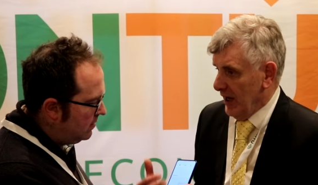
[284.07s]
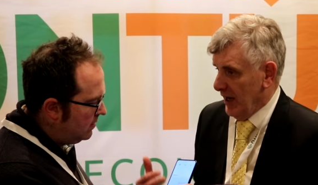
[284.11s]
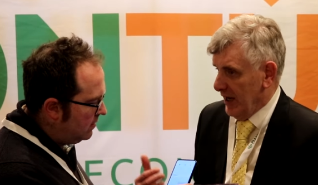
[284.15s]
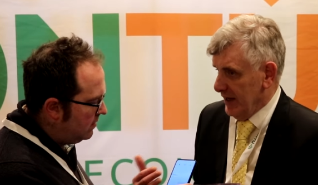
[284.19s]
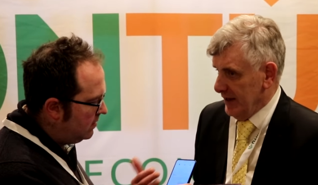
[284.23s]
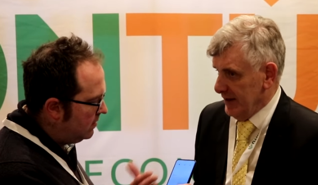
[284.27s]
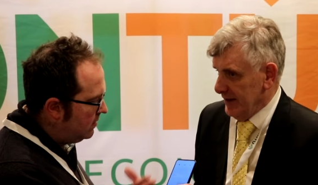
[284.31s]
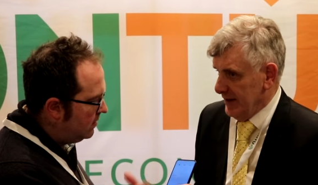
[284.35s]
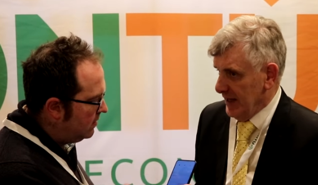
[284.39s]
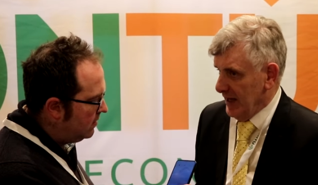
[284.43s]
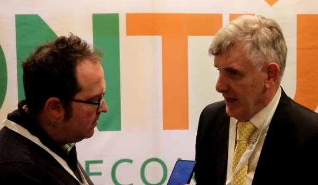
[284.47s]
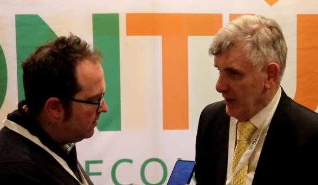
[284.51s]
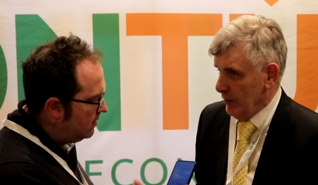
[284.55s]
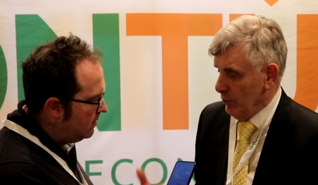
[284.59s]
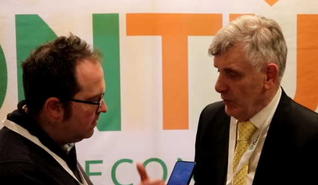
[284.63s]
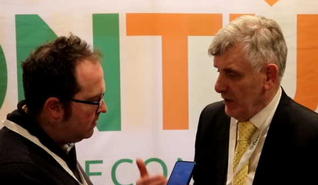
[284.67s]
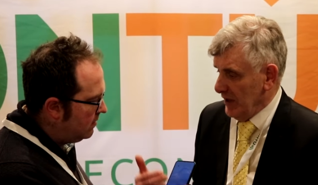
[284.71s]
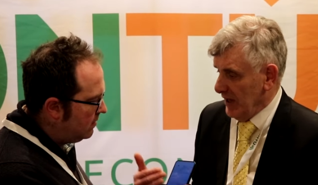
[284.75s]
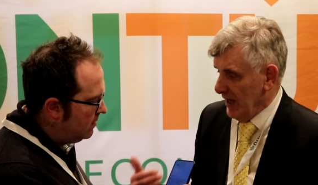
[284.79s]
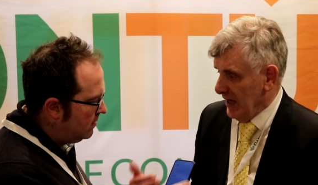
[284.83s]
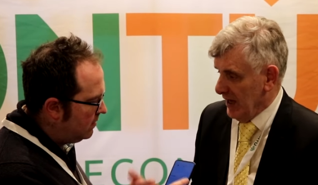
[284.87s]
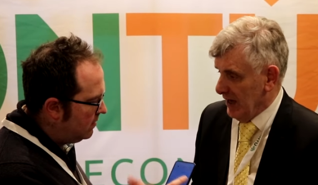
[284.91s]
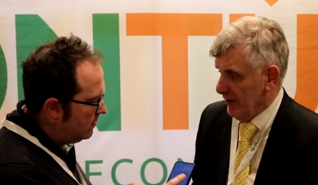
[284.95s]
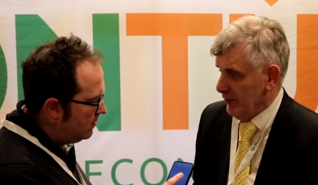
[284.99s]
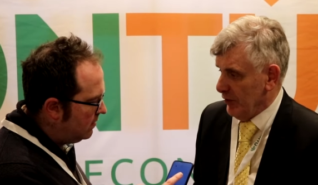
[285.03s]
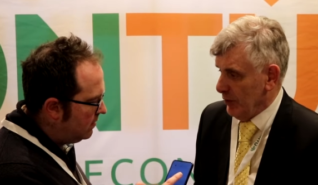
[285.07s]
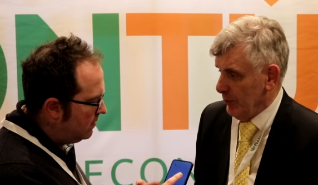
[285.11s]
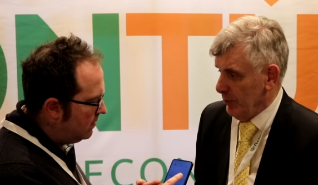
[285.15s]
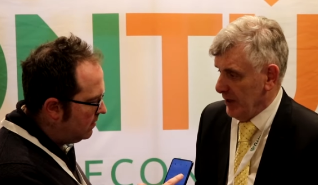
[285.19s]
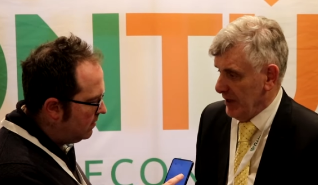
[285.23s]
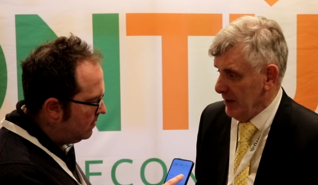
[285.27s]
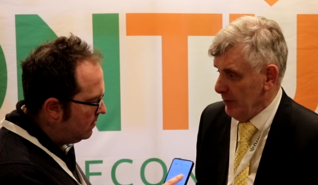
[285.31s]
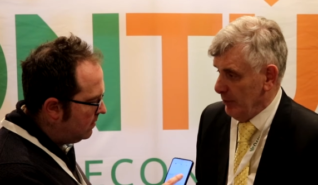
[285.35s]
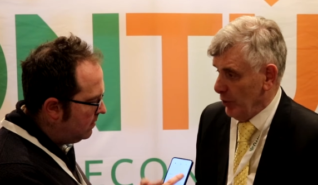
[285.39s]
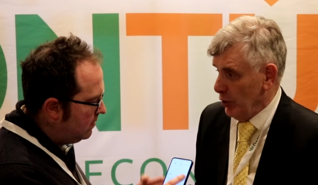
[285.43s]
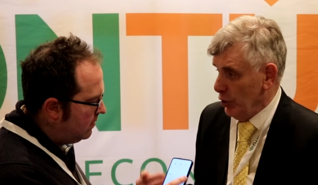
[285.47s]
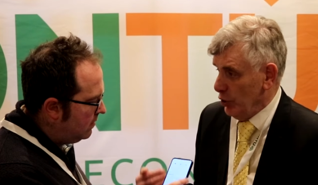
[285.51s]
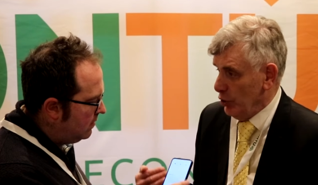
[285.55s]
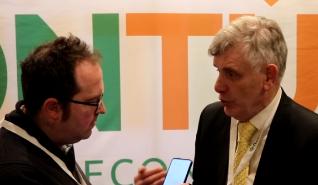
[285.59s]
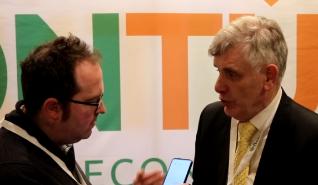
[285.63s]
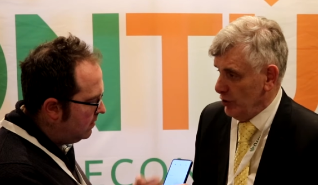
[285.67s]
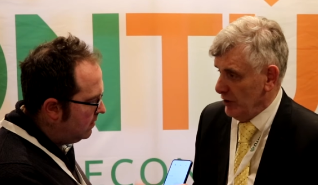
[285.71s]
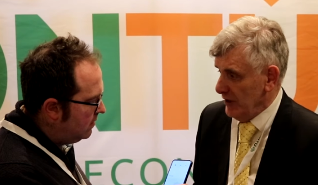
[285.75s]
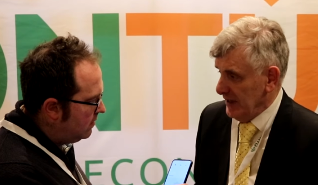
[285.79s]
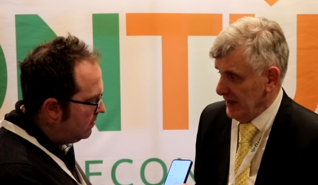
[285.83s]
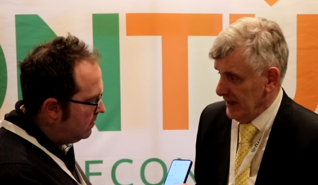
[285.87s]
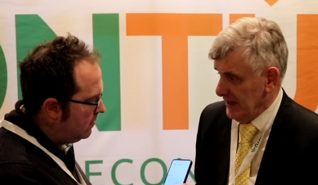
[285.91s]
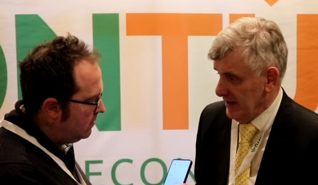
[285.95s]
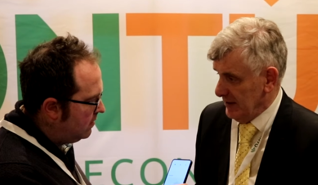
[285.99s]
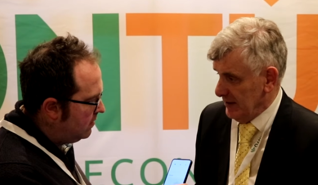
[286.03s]
Speaker 1: and then we have the people who
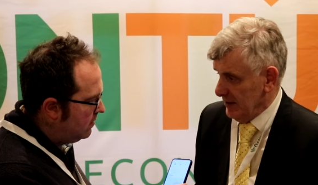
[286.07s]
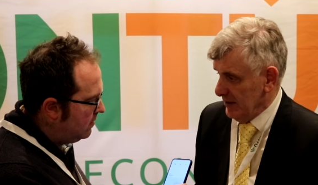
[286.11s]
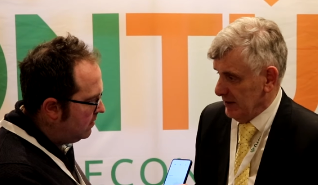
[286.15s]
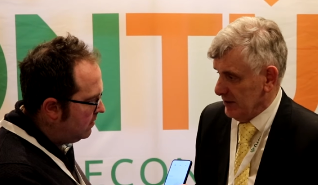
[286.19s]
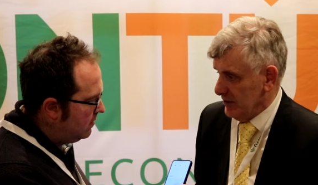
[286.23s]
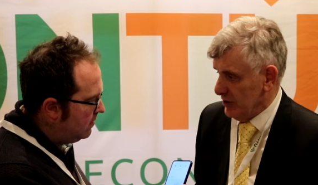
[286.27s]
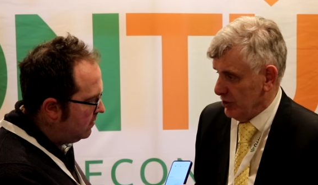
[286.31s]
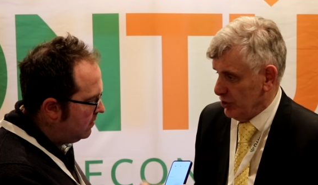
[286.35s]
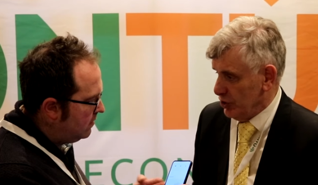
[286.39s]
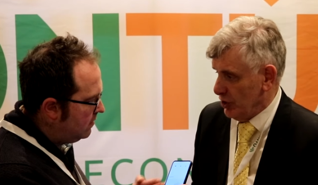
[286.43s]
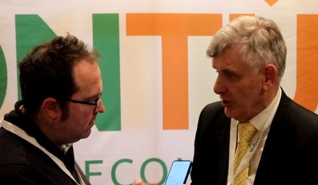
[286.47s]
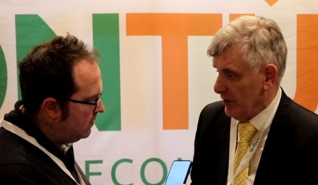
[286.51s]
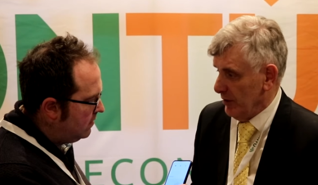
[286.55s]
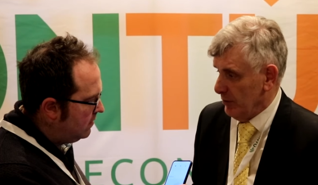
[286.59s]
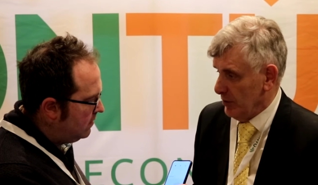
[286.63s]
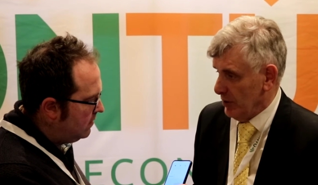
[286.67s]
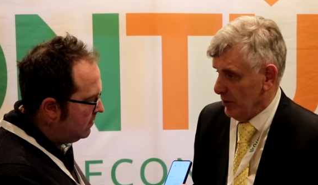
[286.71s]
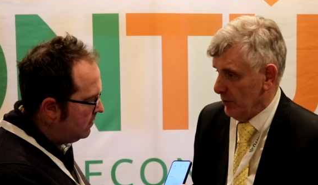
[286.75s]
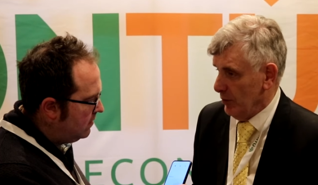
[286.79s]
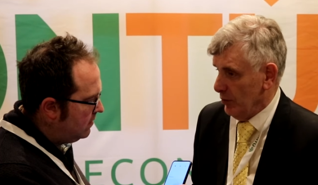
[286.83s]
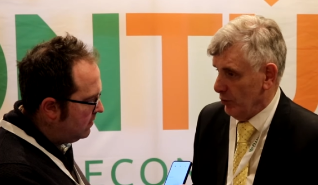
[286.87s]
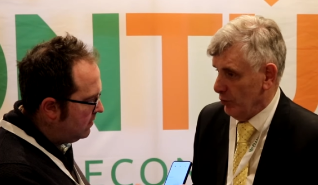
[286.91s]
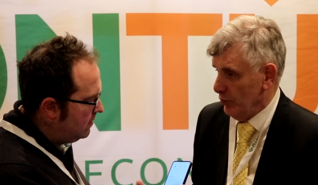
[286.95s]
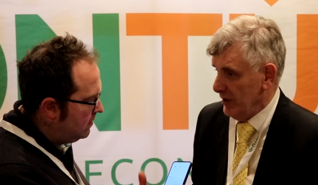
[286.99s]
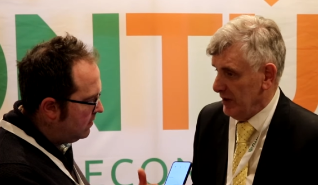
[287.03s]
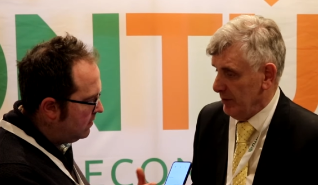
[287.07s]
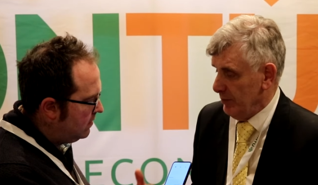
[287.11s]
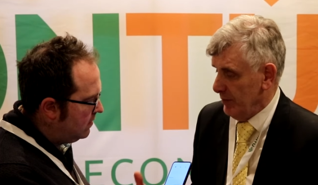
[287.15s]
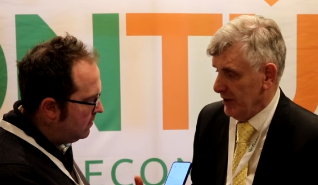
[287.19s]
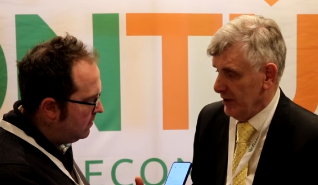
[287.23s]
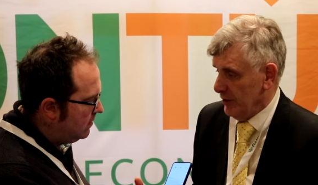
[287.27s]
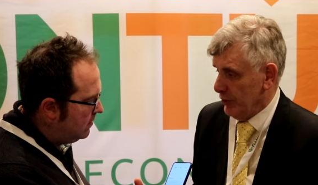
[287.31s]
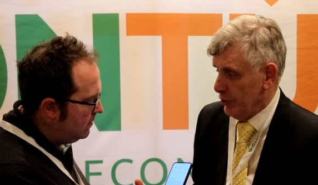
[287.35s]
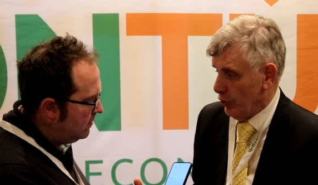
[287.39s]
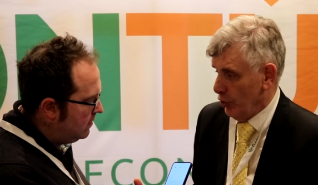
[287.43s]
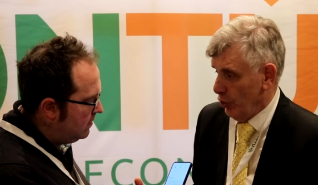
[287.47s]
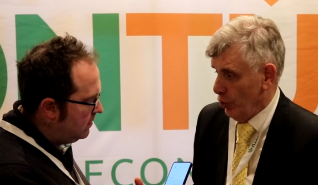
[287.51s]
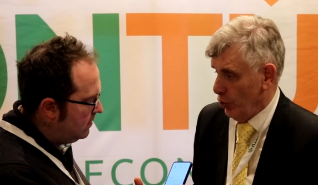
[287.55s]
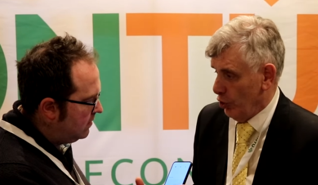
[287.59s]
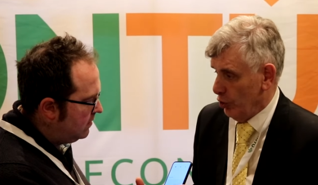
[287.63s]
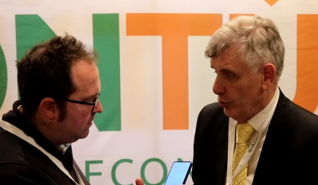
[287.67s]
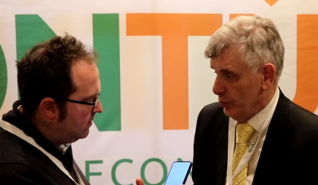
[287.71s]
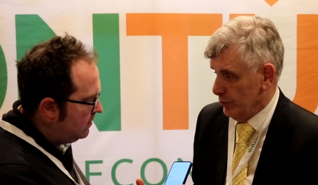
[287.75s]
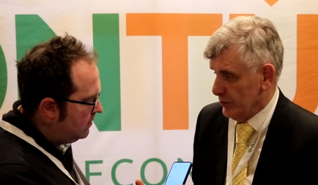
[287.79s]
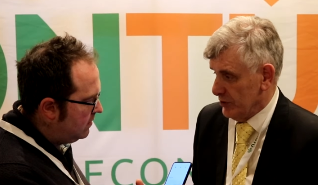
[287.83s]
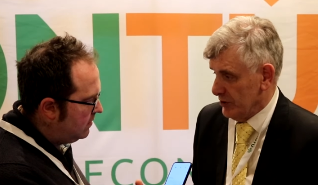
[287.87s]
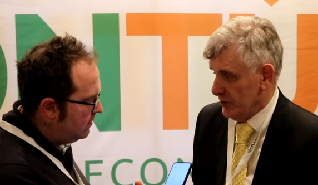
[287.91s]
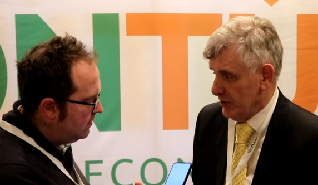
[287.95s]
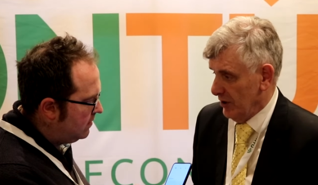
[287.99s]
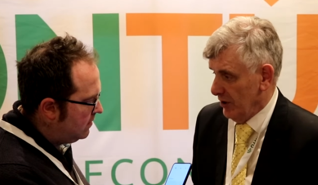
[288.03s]
need to to rebuild their
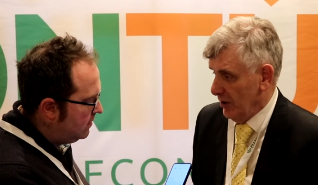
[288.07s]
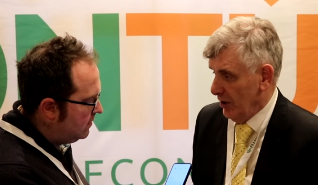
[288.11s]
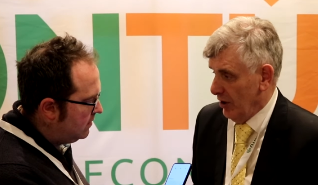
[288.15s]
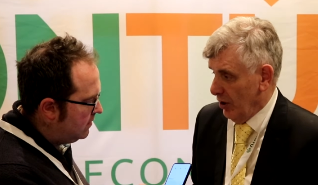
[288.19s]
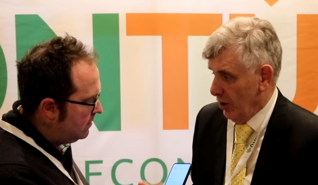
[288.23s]
homes